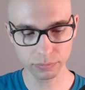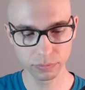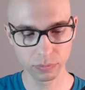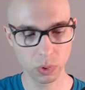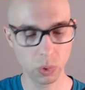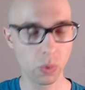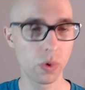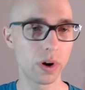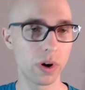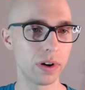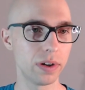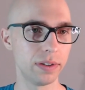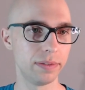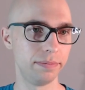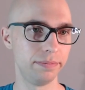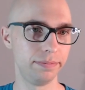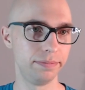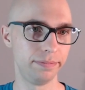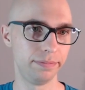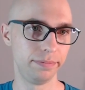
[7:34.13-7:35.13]
Or
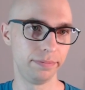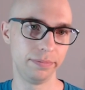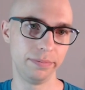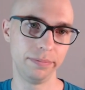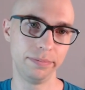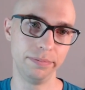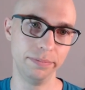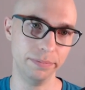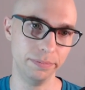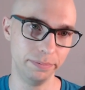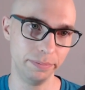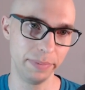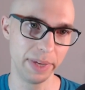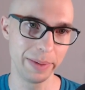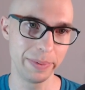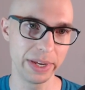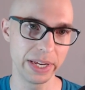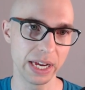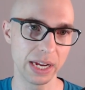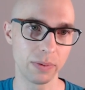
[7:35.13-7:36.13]

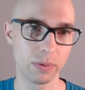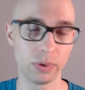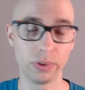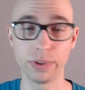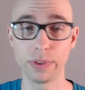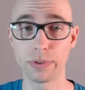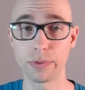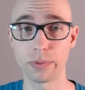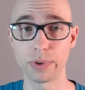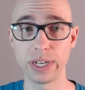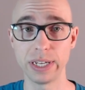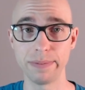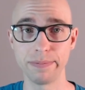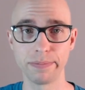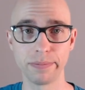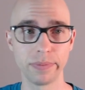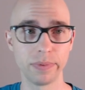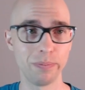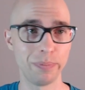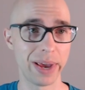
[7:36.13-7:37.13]
maybe I roll the 3,
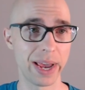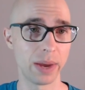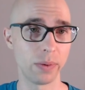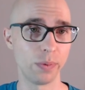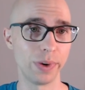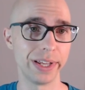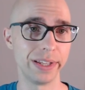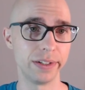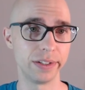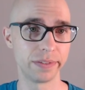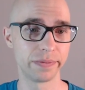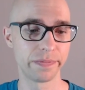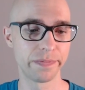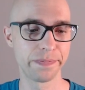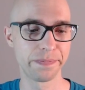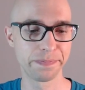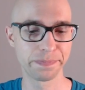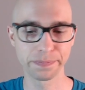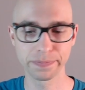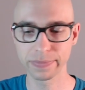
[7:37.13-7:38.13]
bad weather.
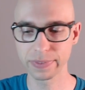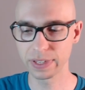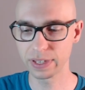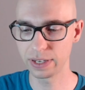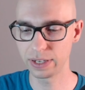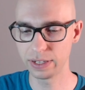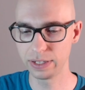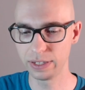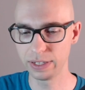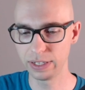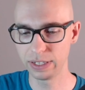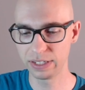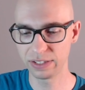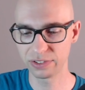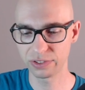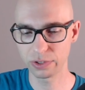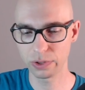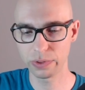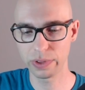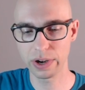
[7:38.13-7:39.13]

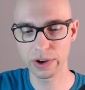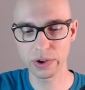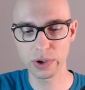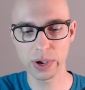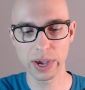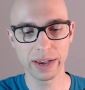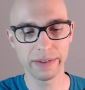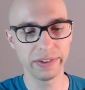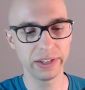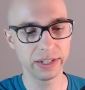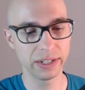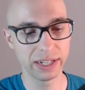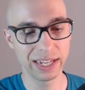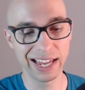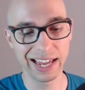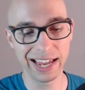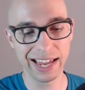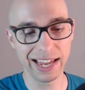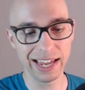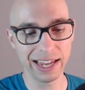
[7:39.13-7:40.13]
So there you have it.
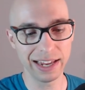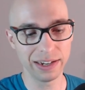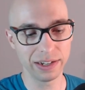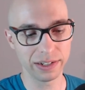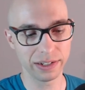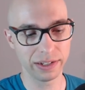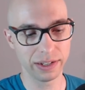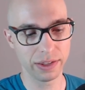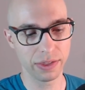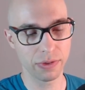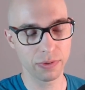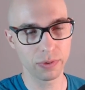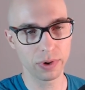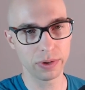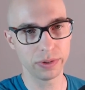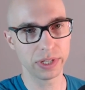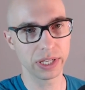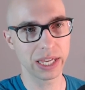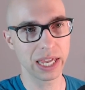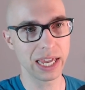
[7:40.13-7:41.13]
And throughout
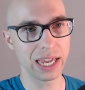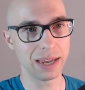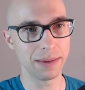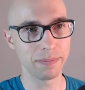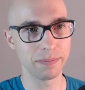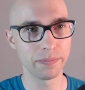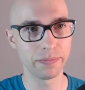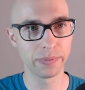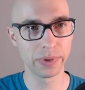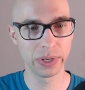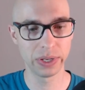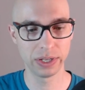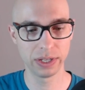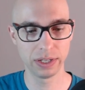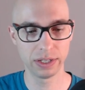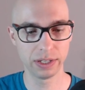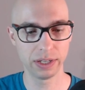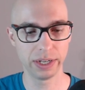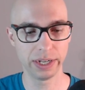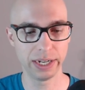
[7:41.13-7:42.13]
the game,
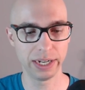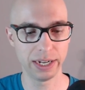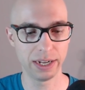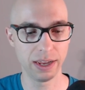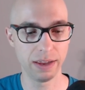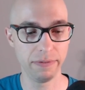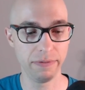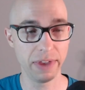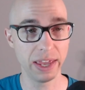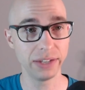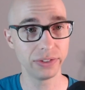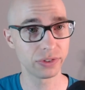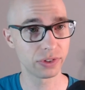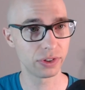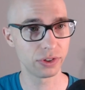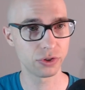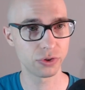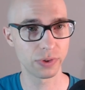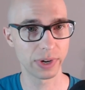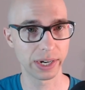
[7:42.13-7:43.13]
events are
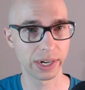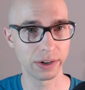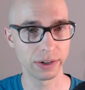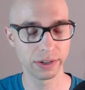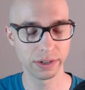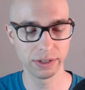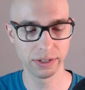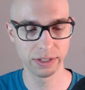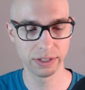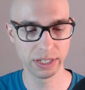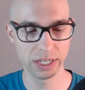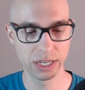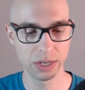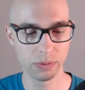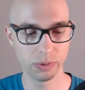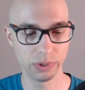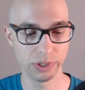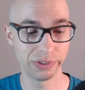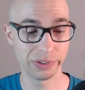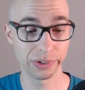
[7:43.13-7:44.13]
triggered,
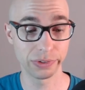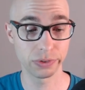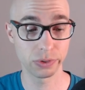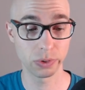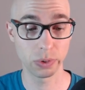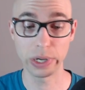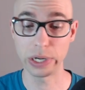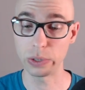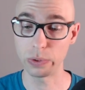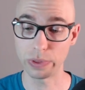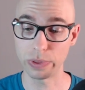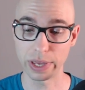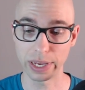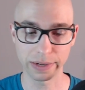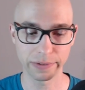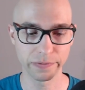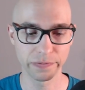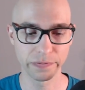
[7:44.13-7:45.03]
which is also a new thing.